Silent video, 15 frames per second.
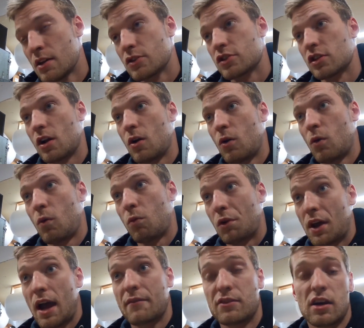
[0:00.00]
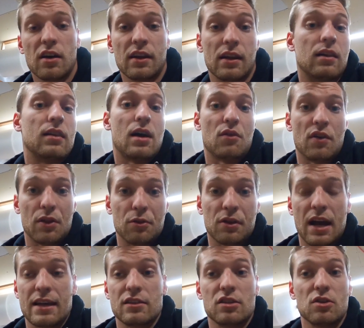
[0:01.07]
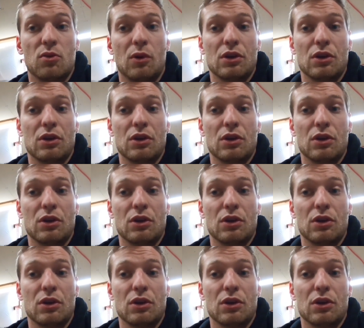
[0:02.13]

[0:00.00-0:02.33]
So what I've done, and a lot of other guys do,